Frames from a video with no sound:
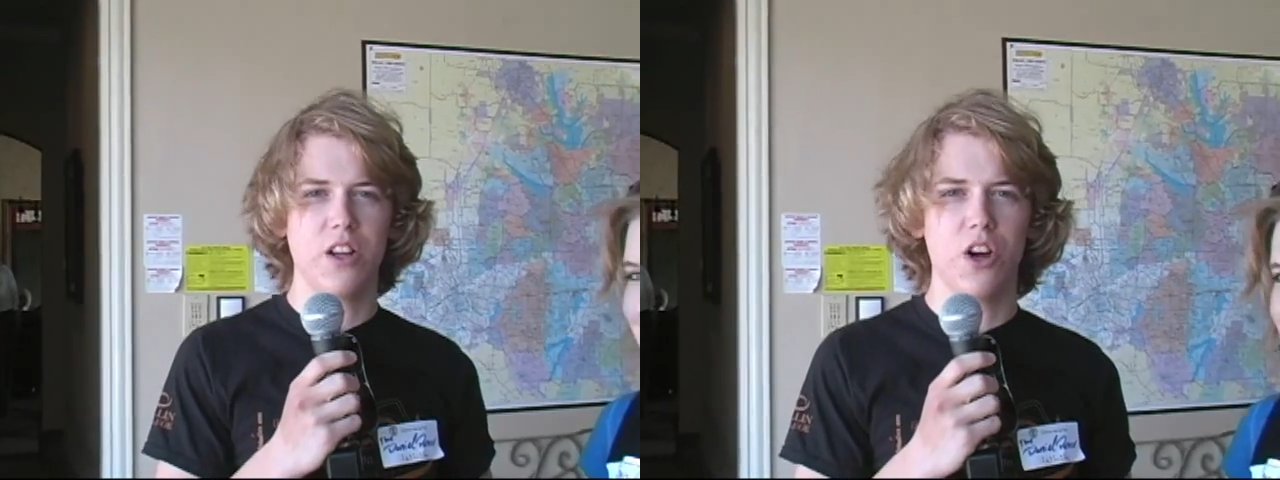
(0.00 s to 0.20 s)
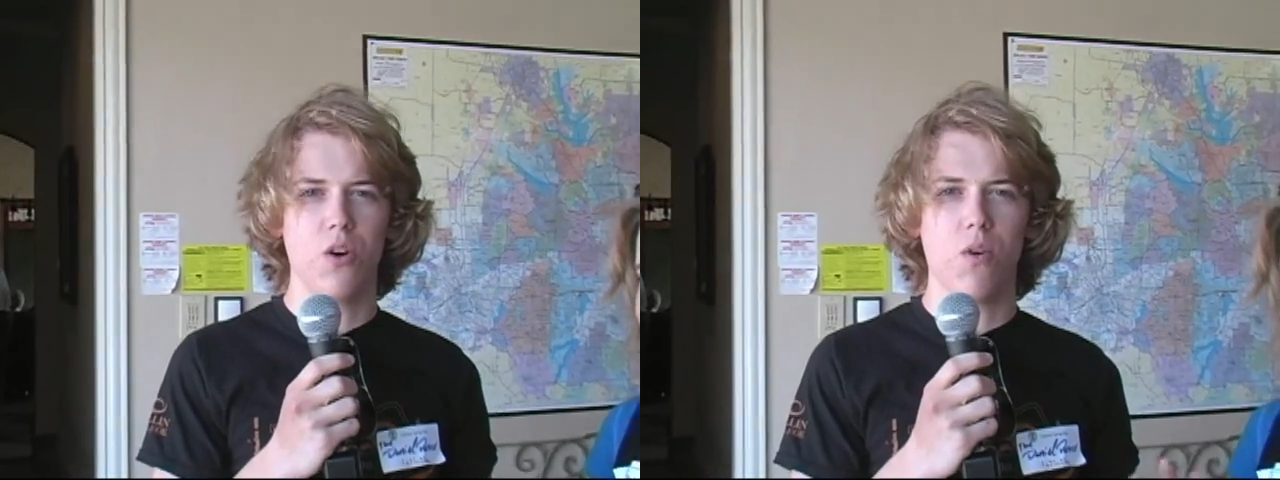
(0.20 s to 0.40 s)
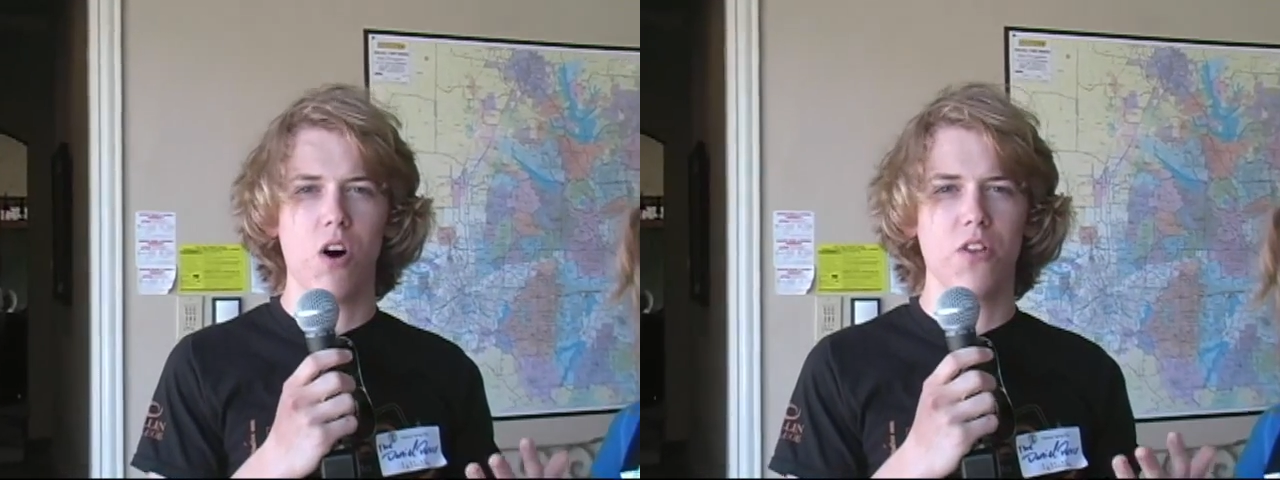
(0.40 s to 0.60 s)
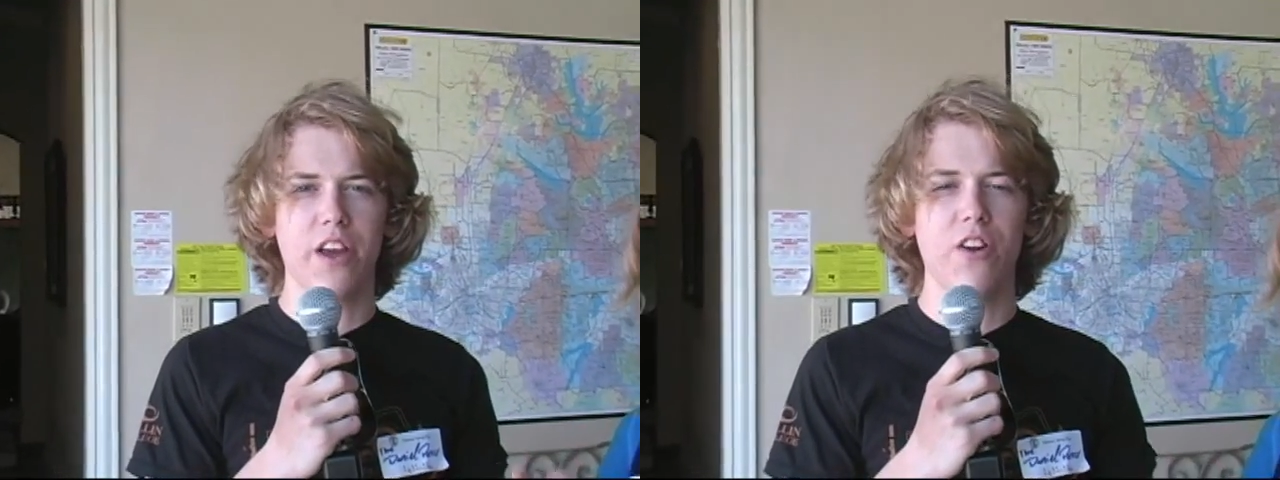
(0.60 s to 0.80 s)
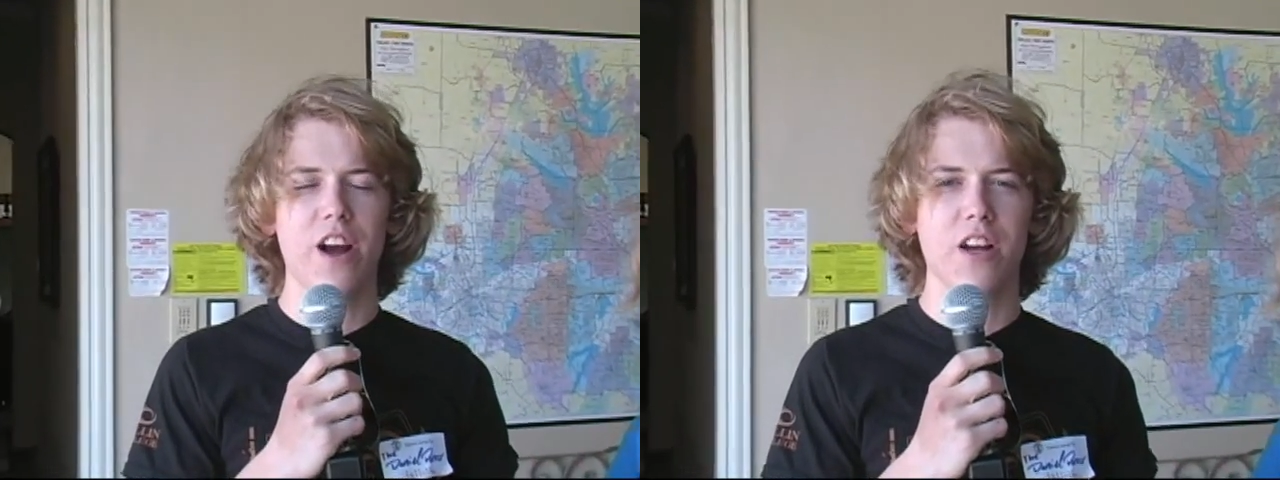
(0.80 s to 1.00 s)
you know all the
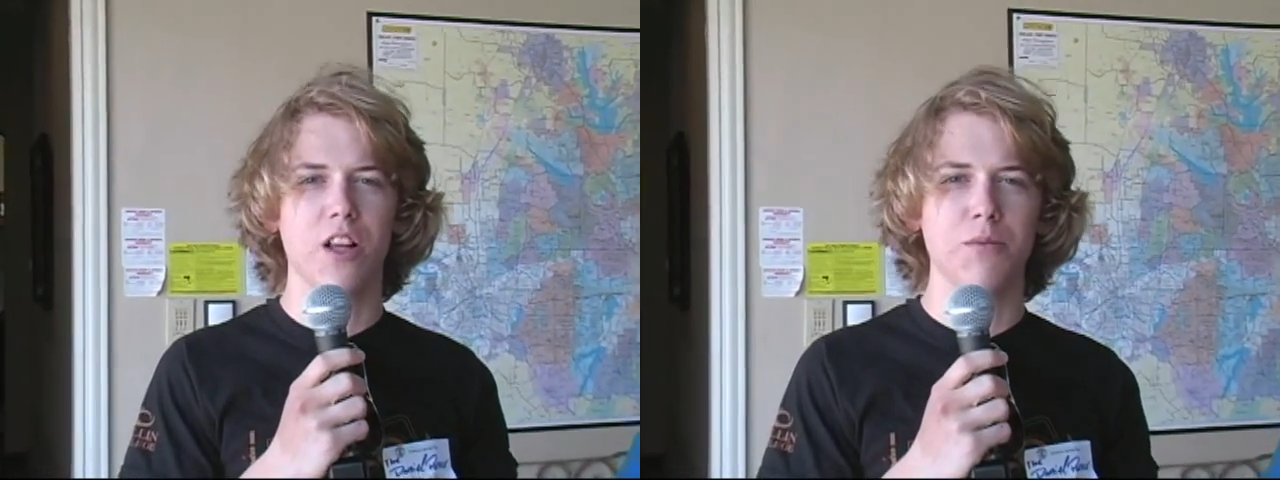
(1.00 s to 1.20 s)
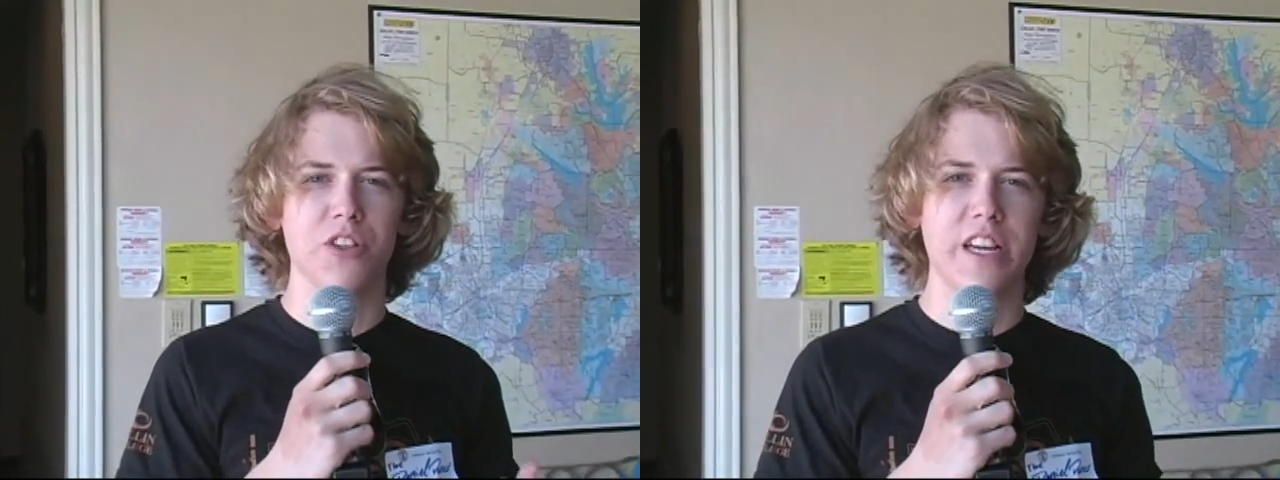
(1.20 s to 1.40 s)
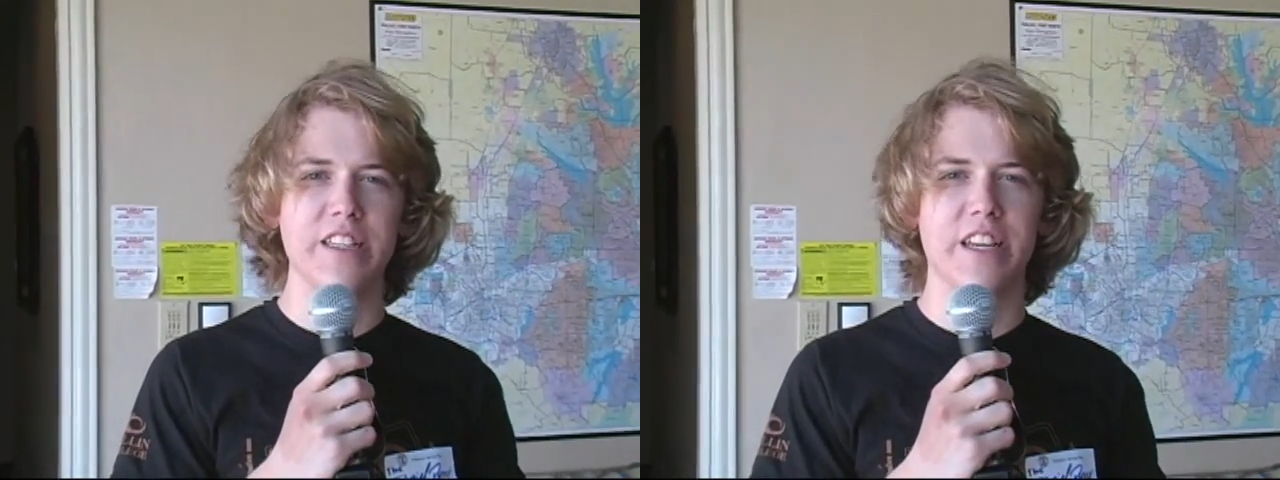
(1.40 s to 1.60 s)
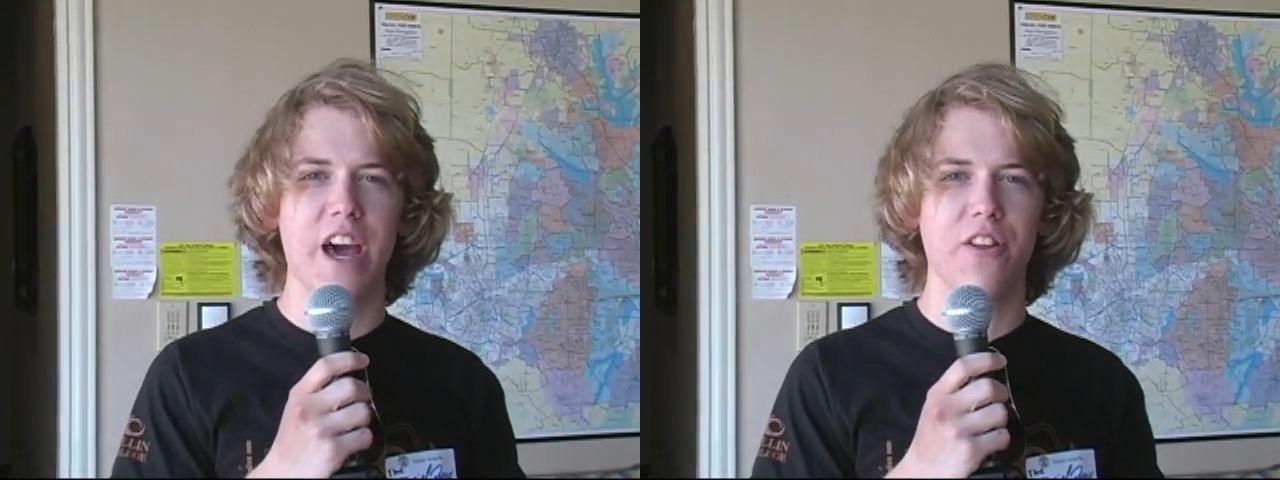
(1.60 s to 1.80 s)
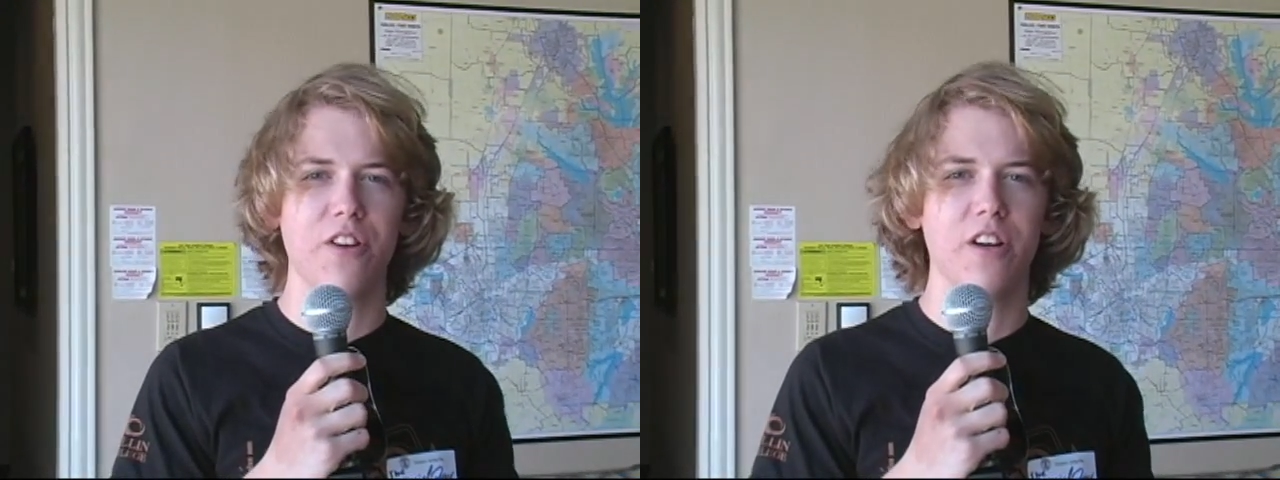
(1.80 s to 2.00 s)
Interact clubs are getting together